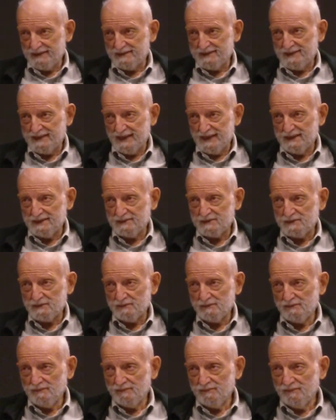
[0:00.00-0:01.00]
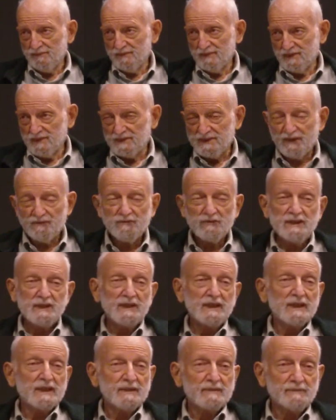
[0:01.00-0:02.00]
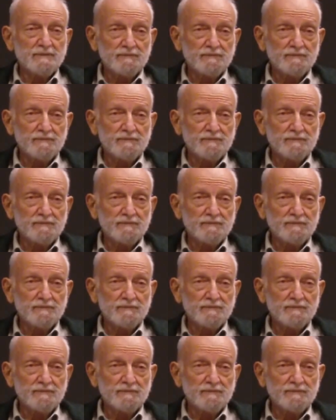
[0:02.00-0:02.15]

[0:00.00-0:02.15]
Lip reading: States. This is every year.